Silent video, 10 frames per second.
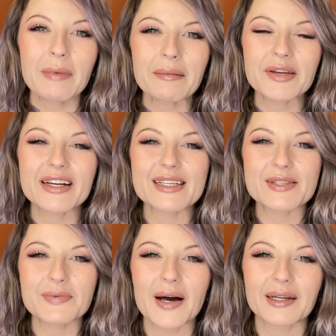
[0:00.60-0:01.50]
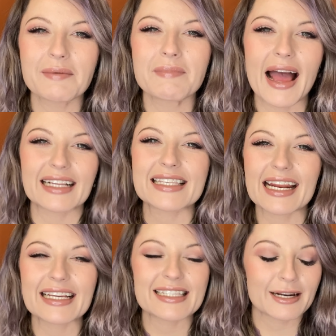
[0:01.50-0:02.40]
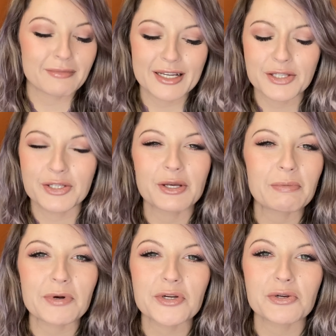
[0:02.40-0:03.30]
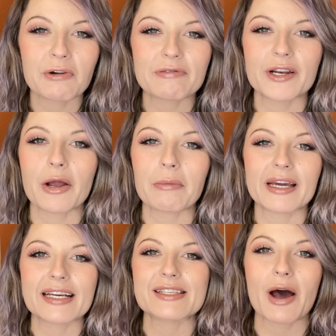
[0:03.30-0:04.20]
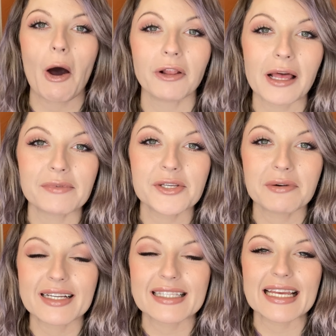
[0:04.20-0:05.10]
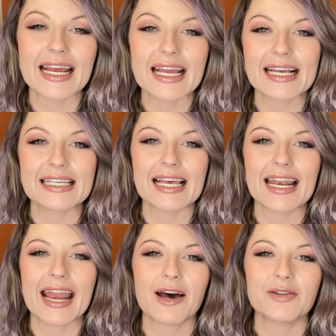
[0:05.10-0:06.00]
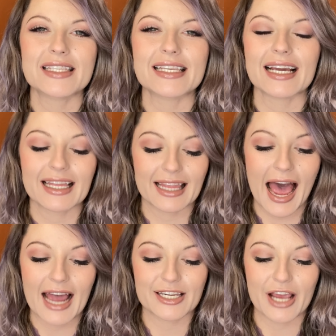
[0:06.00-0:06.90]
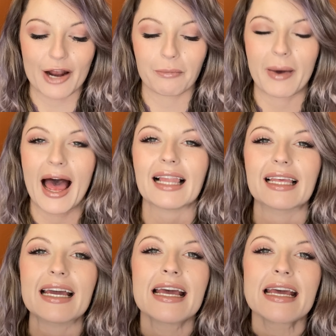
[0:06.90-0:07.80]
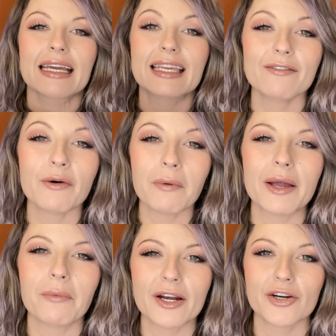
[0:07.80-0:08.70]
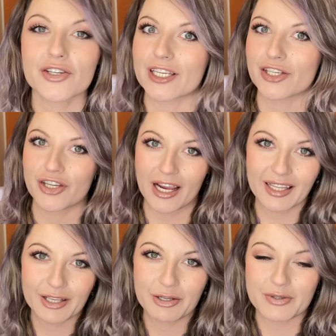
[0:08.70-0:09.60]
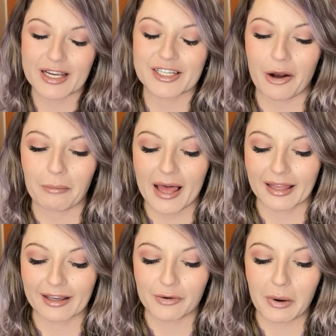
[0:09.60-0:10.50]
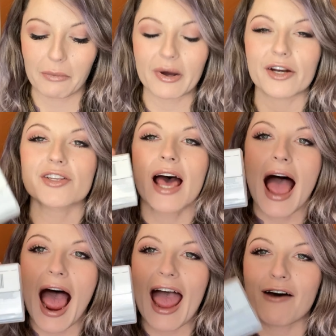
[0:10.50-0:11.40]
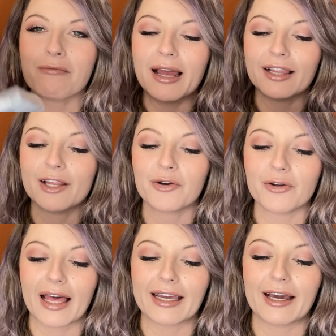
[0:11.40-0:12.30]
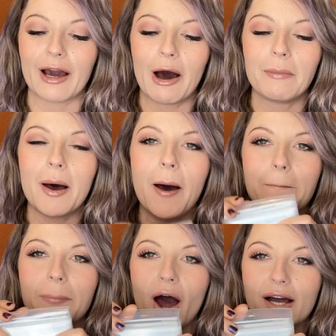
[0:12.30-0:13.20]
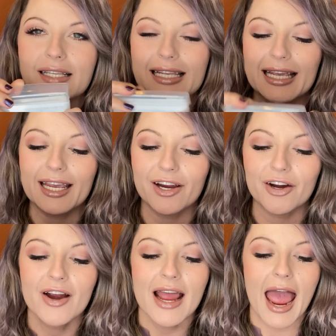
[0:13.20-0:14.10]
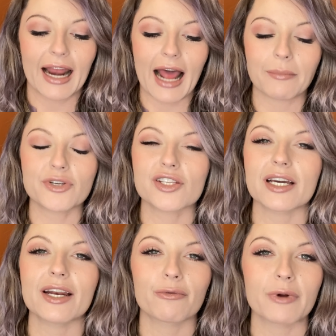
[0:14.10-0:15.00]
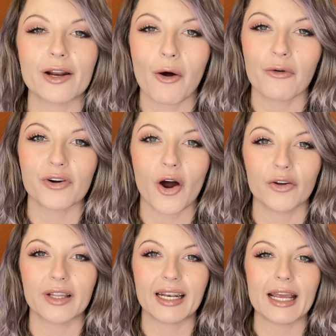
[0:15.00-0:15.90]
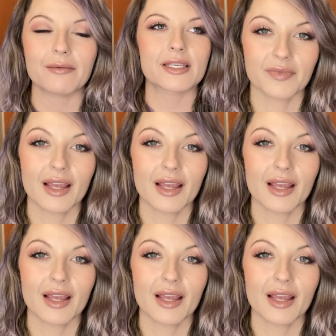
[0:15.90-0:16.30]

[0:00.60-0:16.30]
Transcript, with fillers: beauties welcome back today is gonna be a super short video because all i'm doing today is announcing the eyeshadow palette giveaway winners the gently used eyeshadow palette giveaway winners i have my little like gum box here and i'm just gonna read over all the names